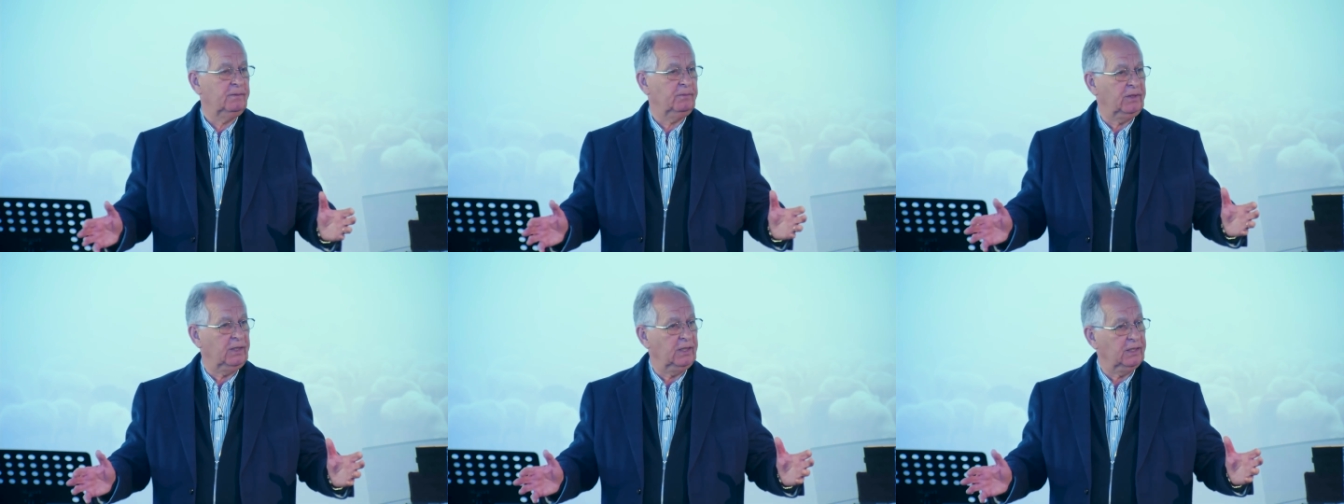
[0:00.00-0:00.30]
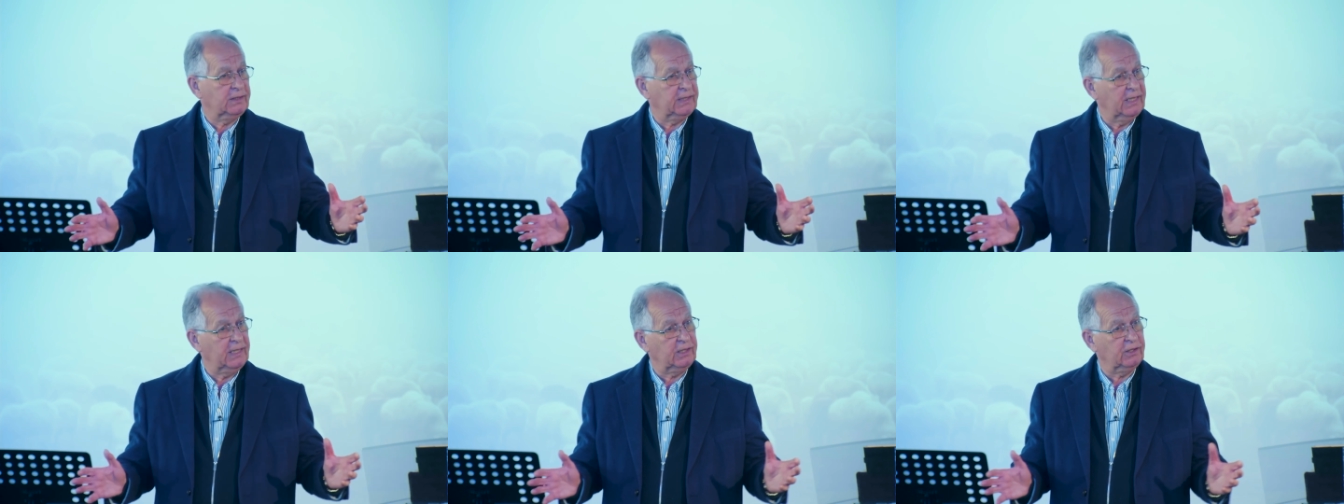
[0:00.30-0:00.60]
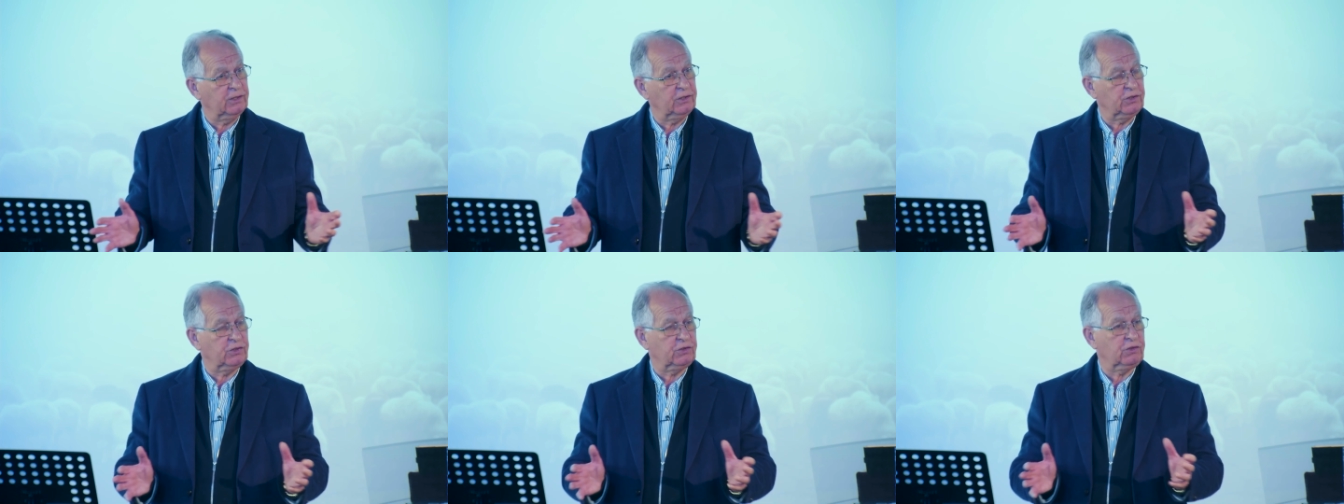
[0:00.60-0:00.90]
but he will
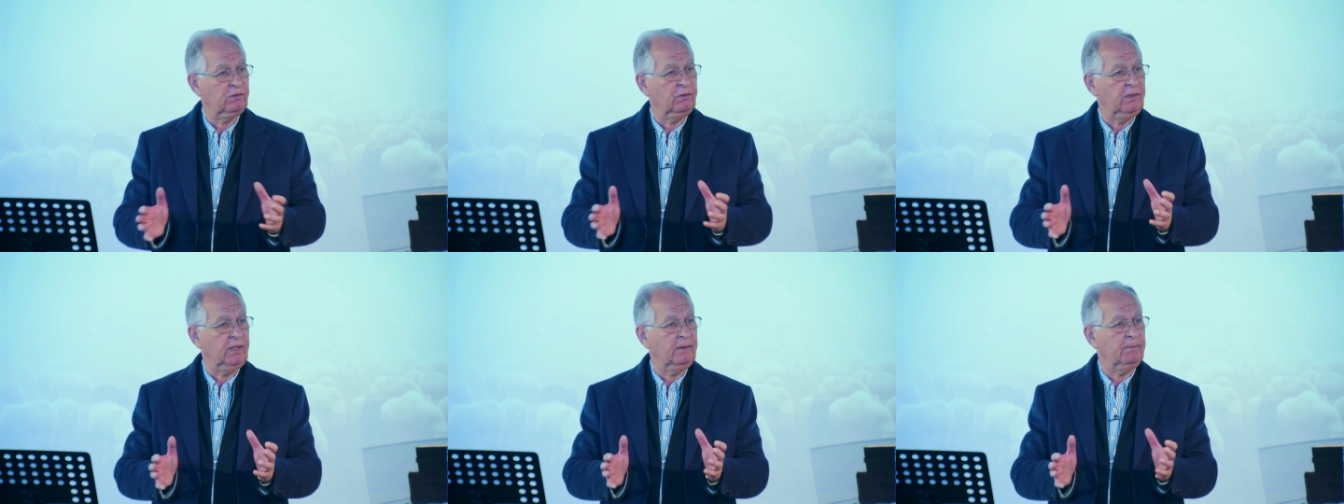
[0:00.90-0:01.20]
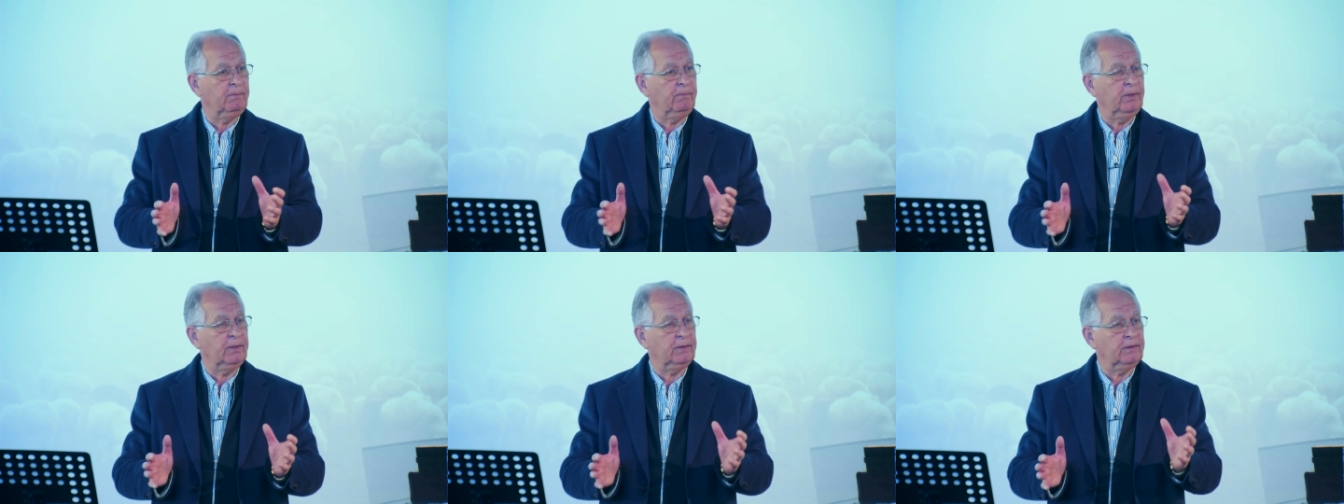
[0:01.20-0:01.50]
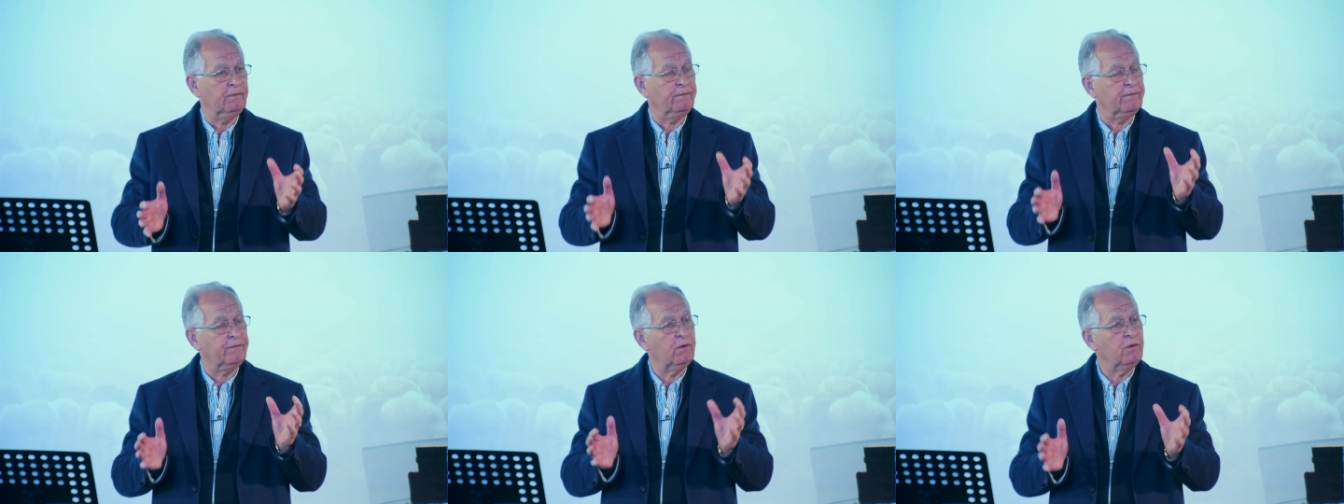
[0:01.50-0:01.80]
take us through it.
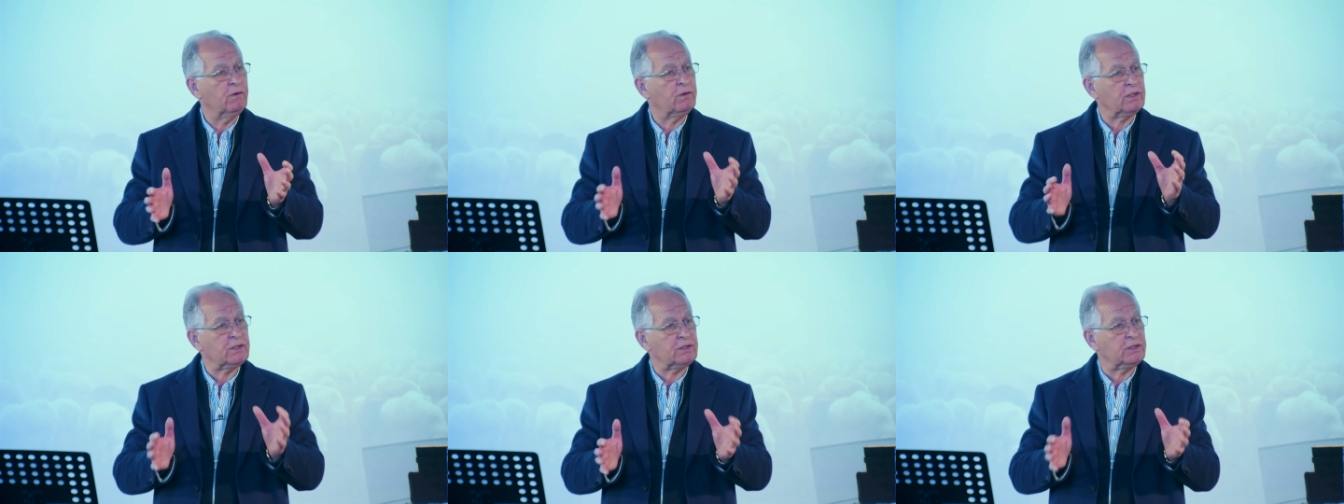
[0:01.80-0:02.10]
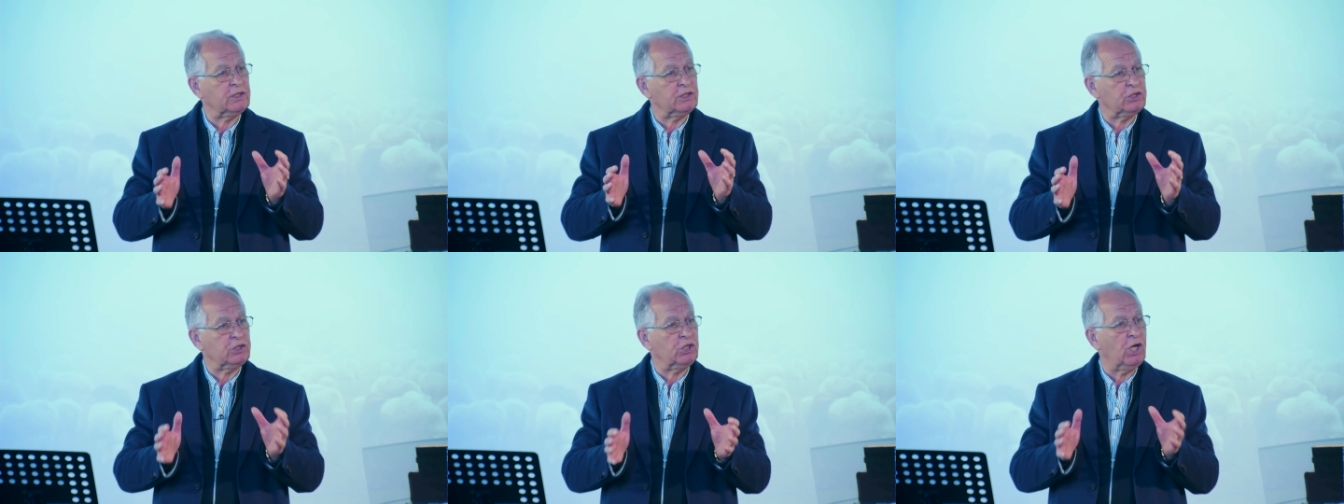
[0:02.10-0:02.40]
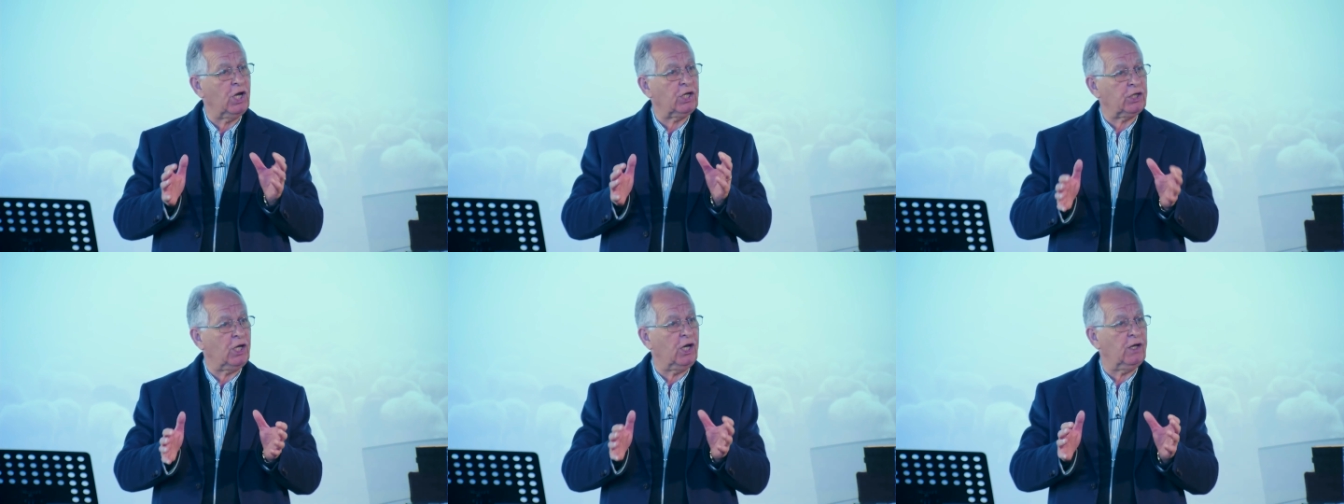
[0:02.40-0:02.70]
But the focus is
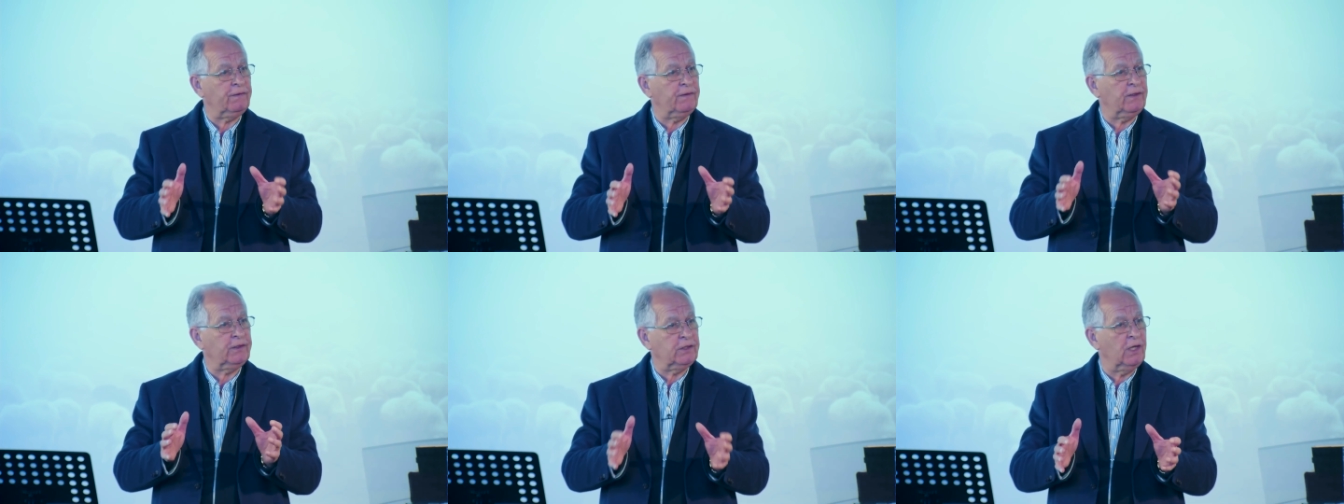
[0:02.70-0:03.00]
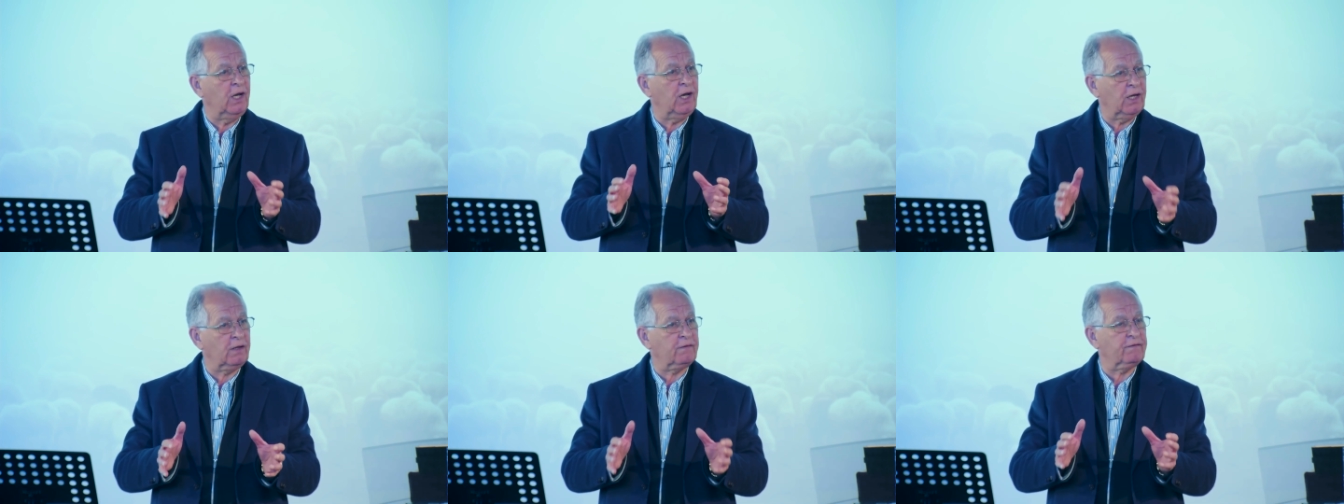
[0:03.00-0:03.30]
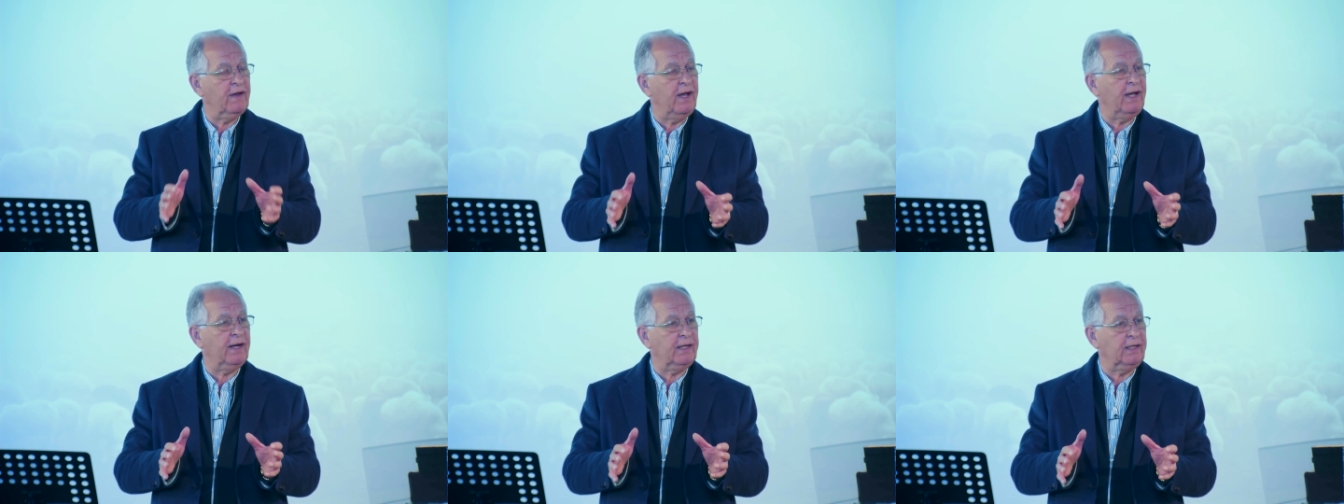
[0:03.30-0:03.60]
not on the
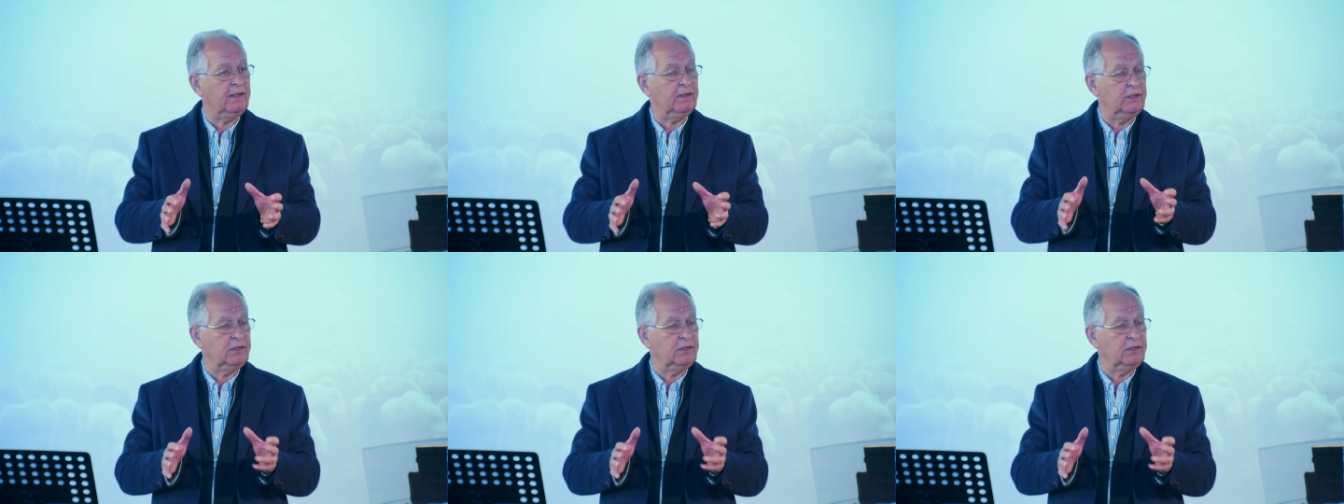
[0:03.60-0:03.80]
dark valley.